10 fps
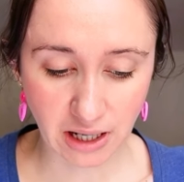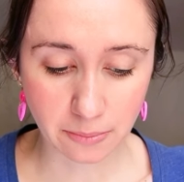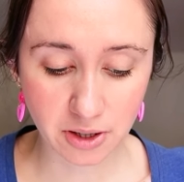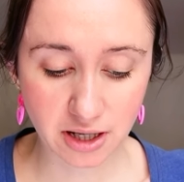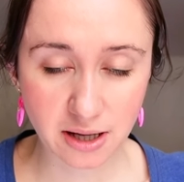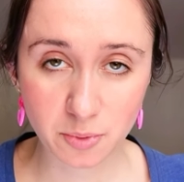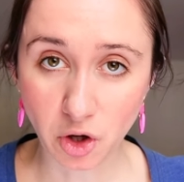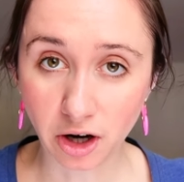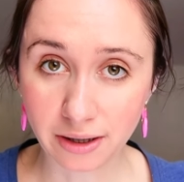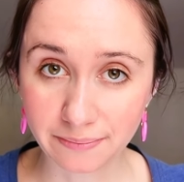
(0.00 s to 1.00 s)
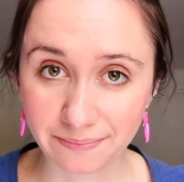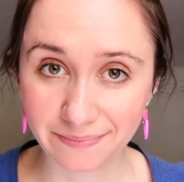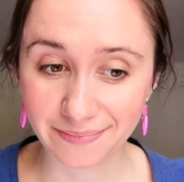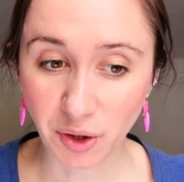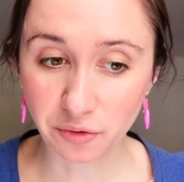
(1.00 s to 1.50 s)
I'm going to keep drawing.
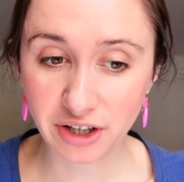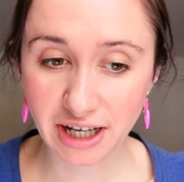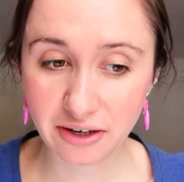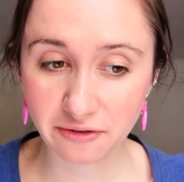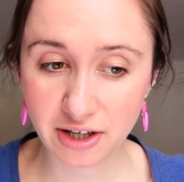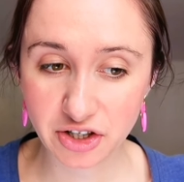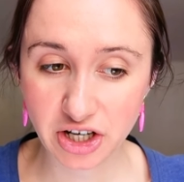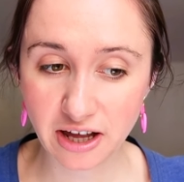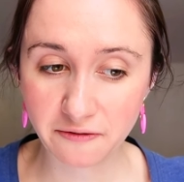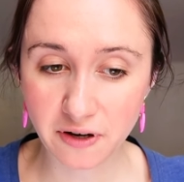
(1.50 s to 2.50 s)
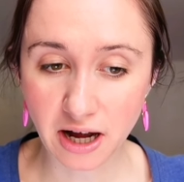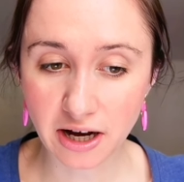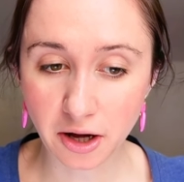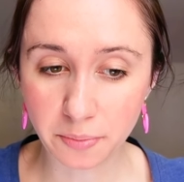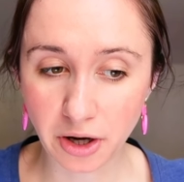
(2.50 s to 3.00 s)
Hopefully I can finish it. If
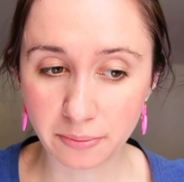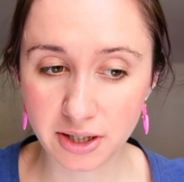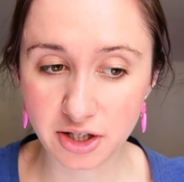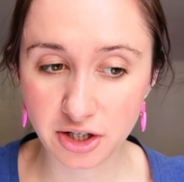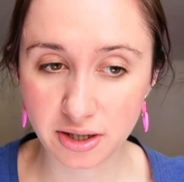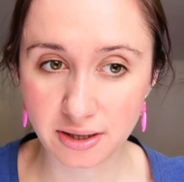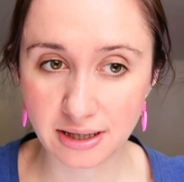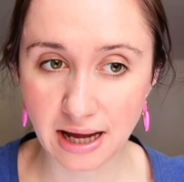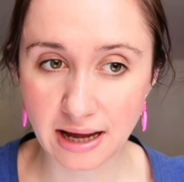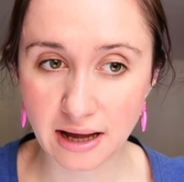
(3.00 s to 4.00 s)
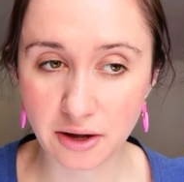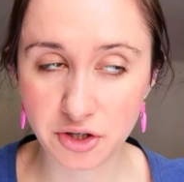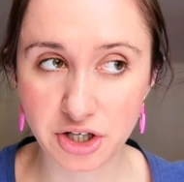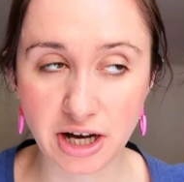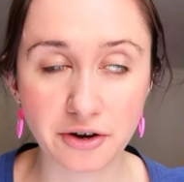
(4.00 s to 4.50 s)
not, I'll probably just say I'll
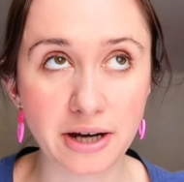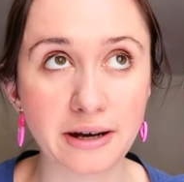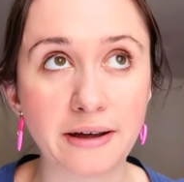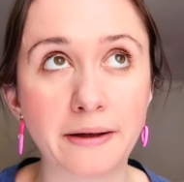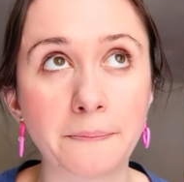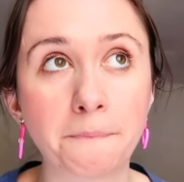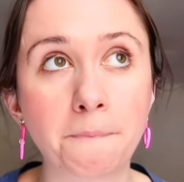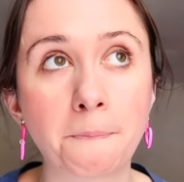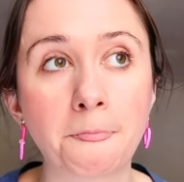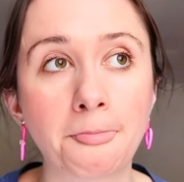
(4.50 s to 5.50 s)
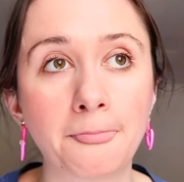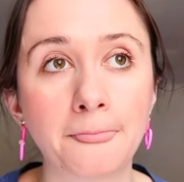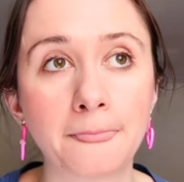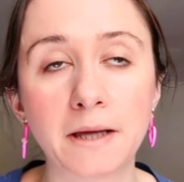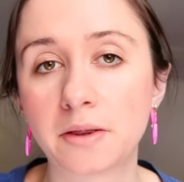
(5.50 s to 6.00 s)
share it um,
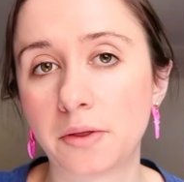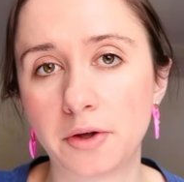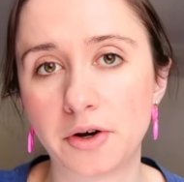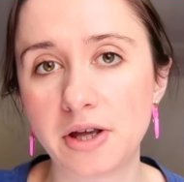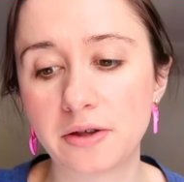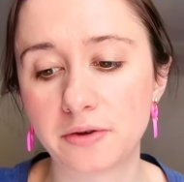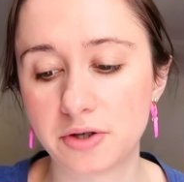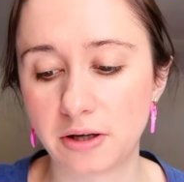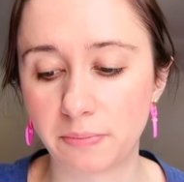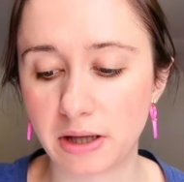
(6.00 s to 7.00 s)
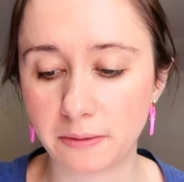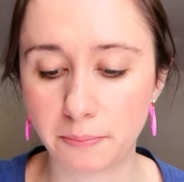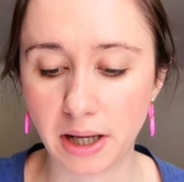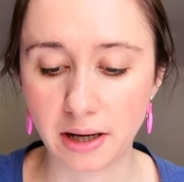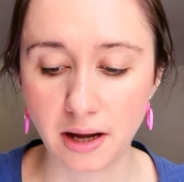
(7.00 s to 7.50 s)
like the 30th or something.
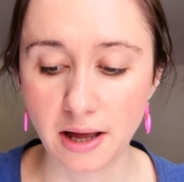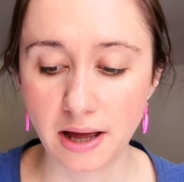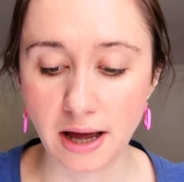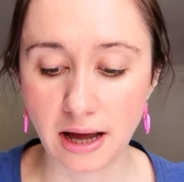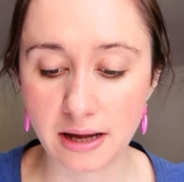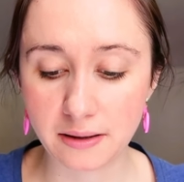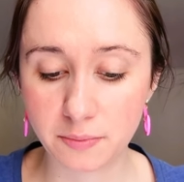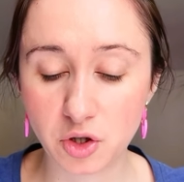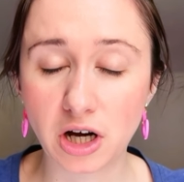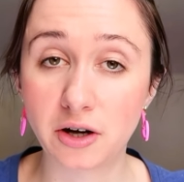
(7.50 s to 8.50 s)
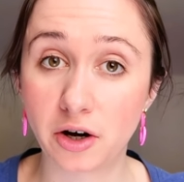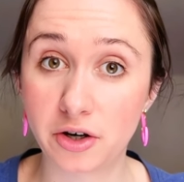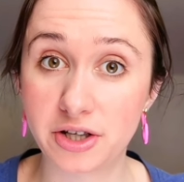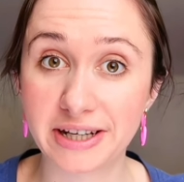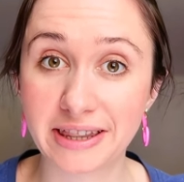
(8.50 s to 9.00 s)
But I am trying
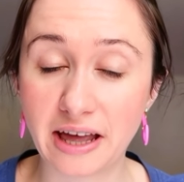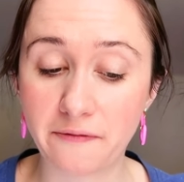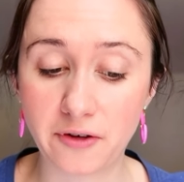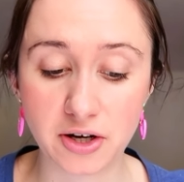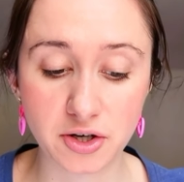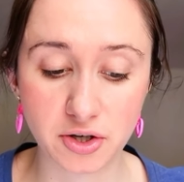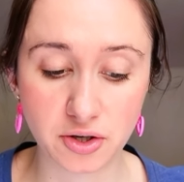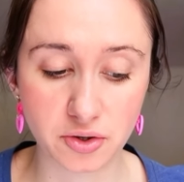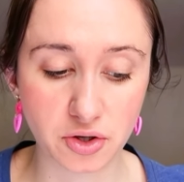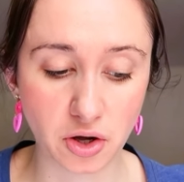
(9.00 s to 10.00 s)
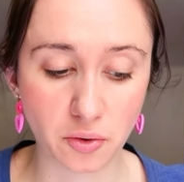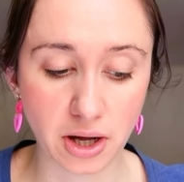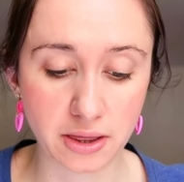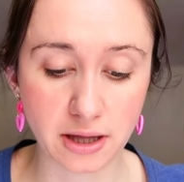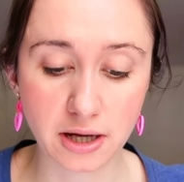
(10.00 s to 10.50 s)
hard to get that finished. So
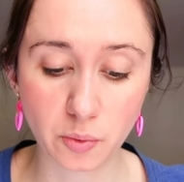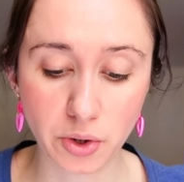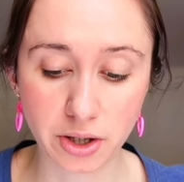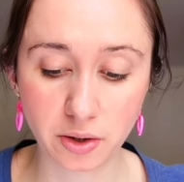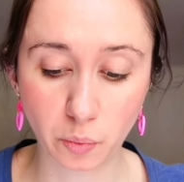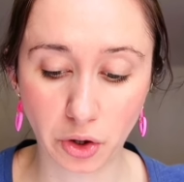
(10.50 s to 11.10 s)
I think we're gonna